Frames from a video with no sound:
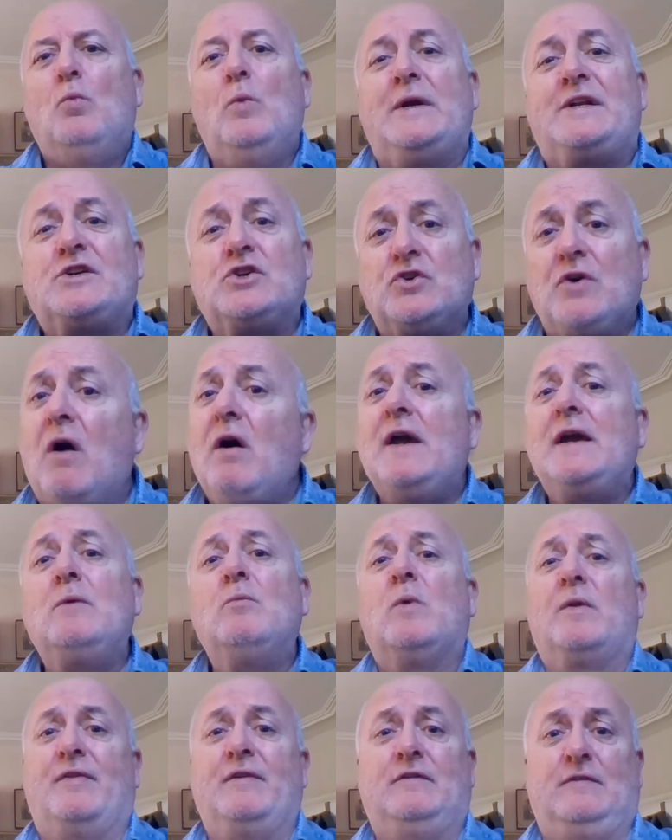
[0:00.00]
We're
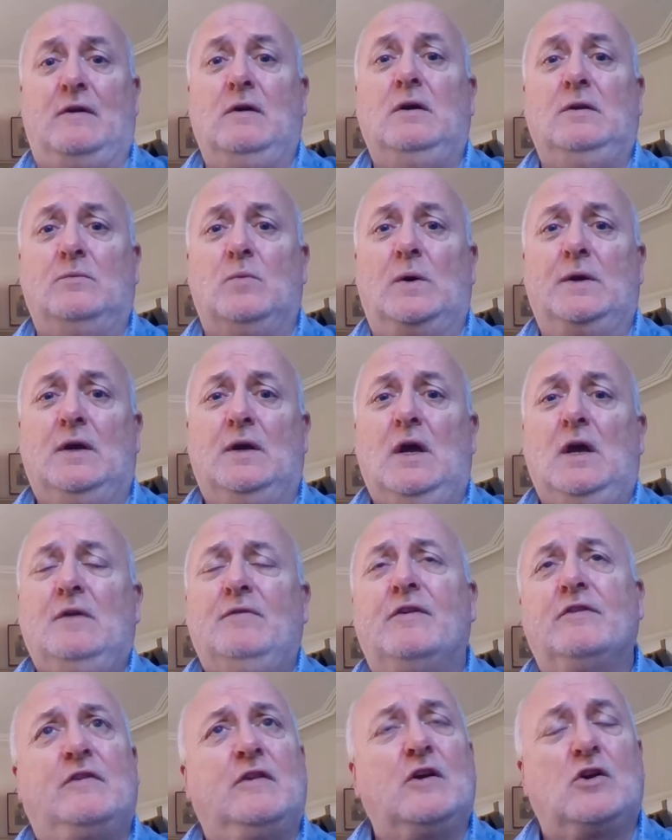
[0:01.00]
trying with this, aren't we?
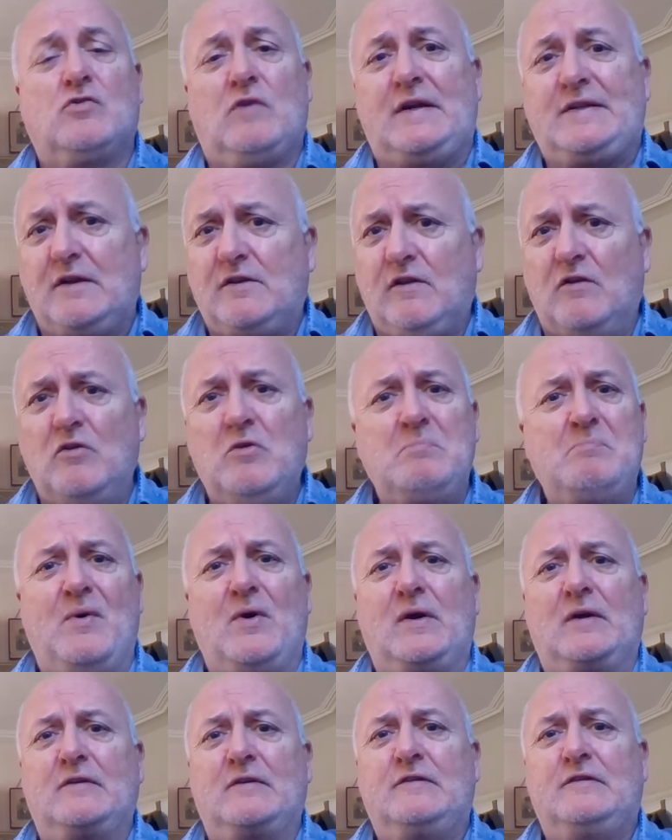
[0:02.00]
There's the Greta
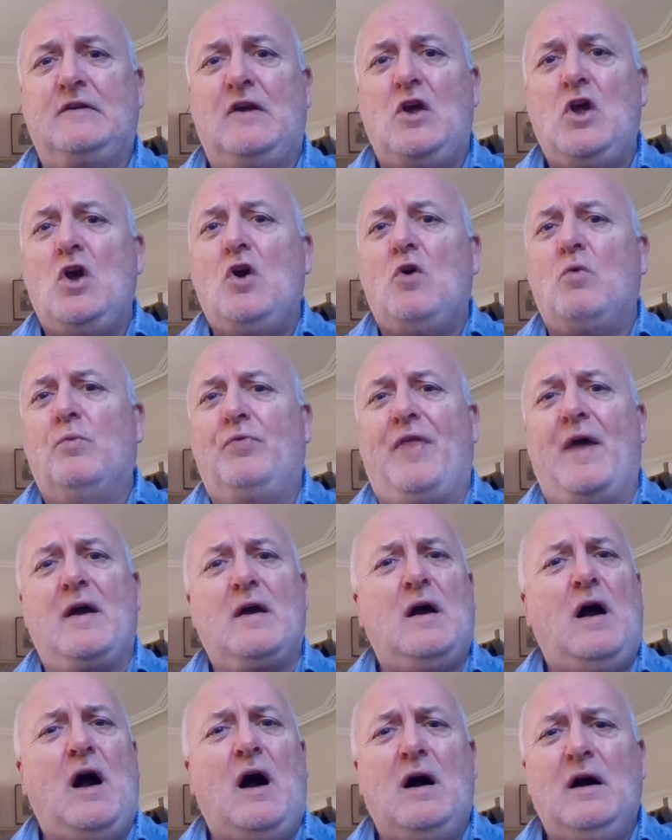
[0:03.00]
Thunbergs.
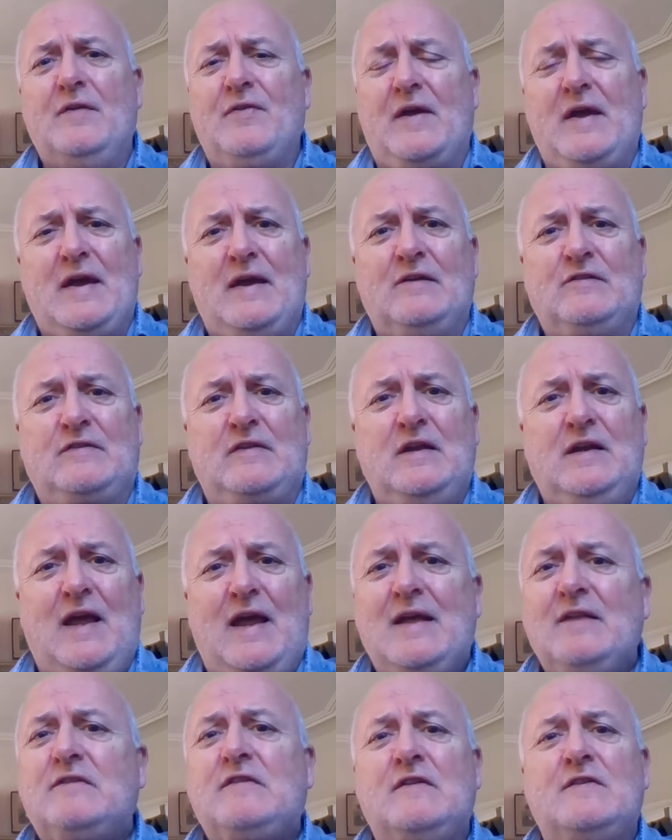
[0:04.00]
There is the
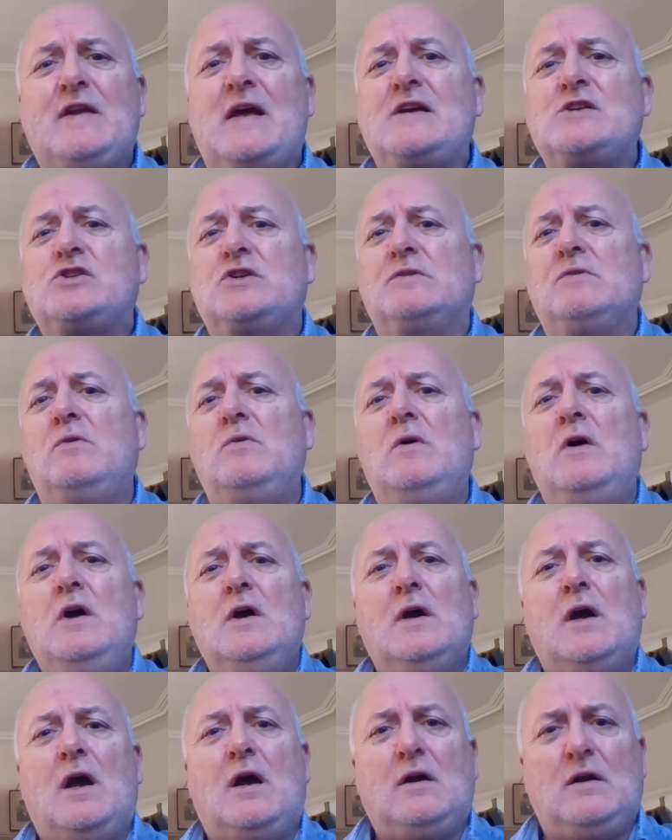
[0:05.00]
international
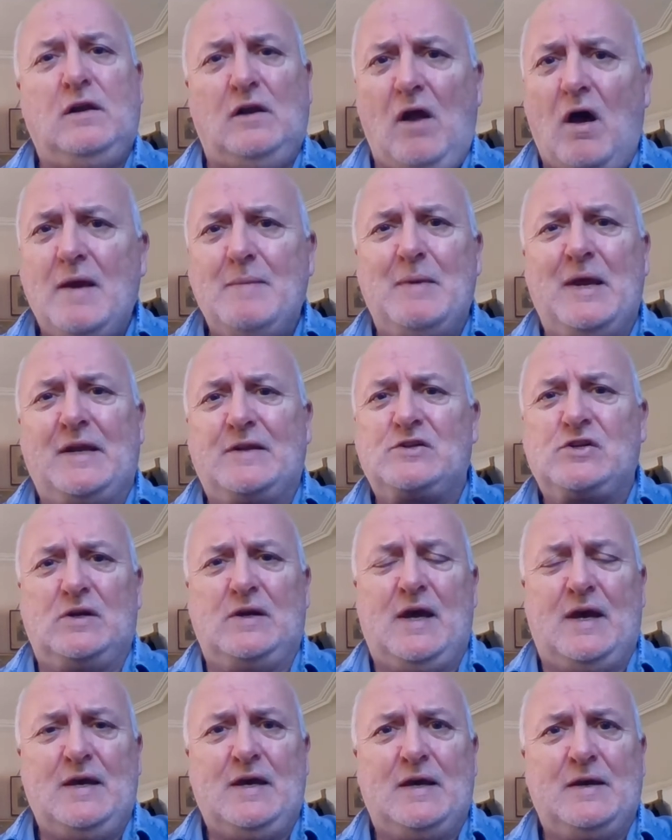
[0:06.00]
climate
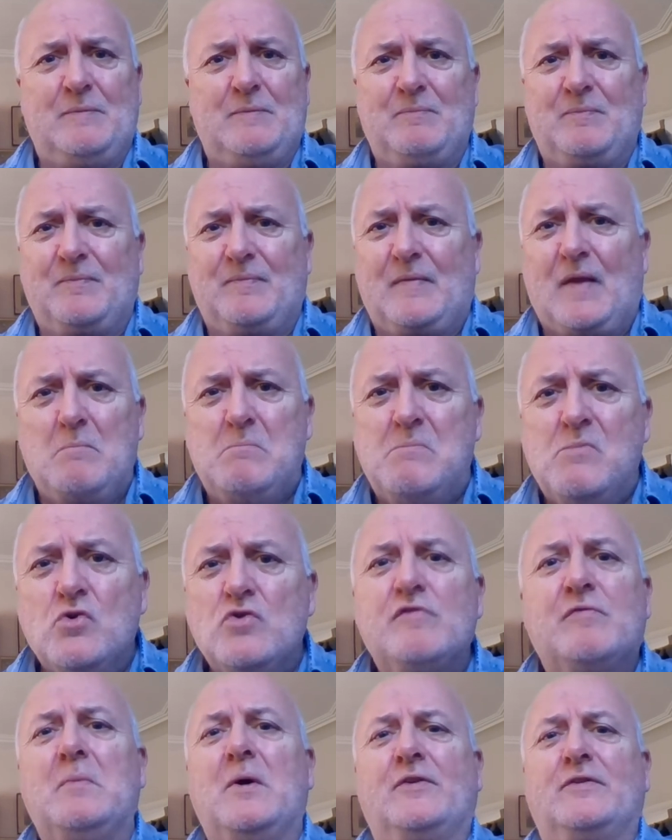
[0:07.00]

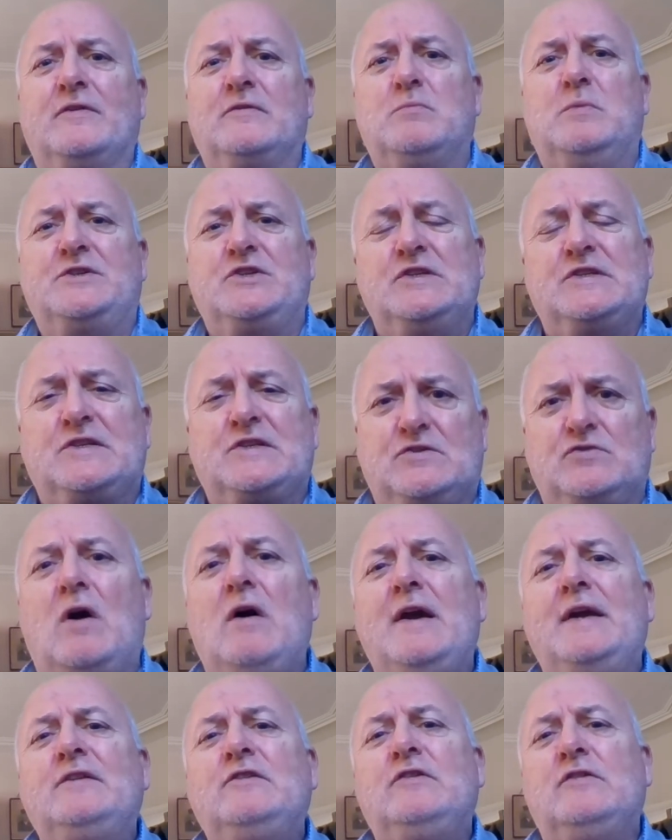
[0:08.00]
movement, which is
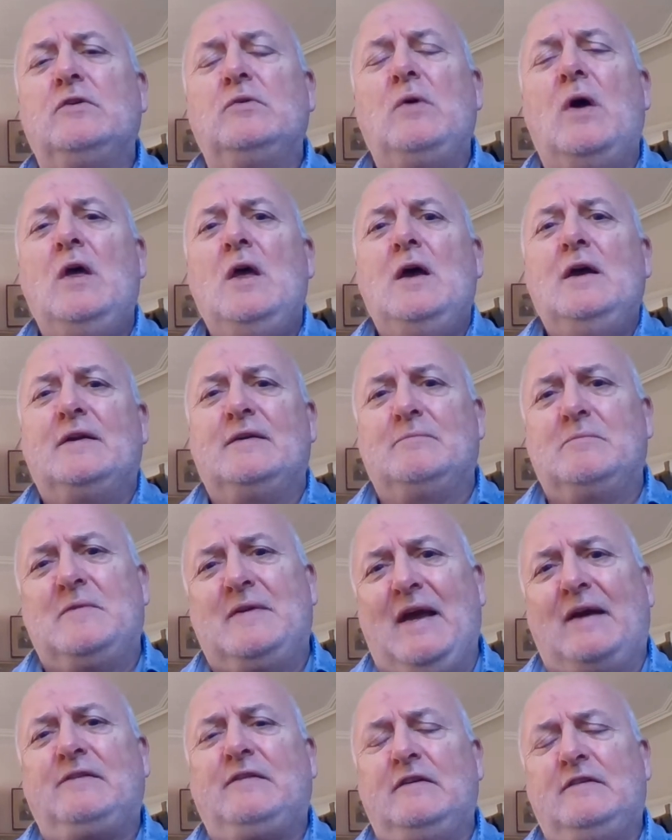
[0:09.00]
trying to
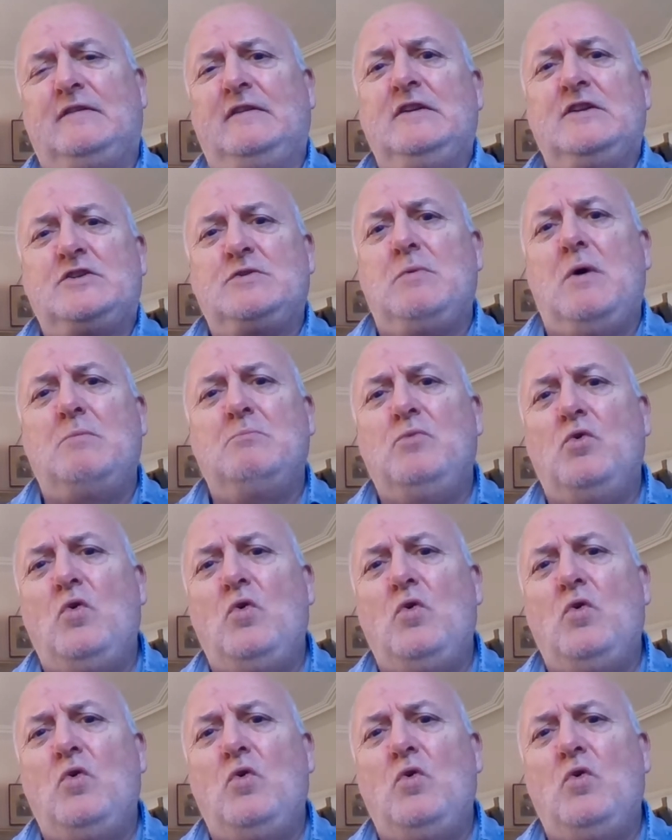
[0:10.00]
get us into a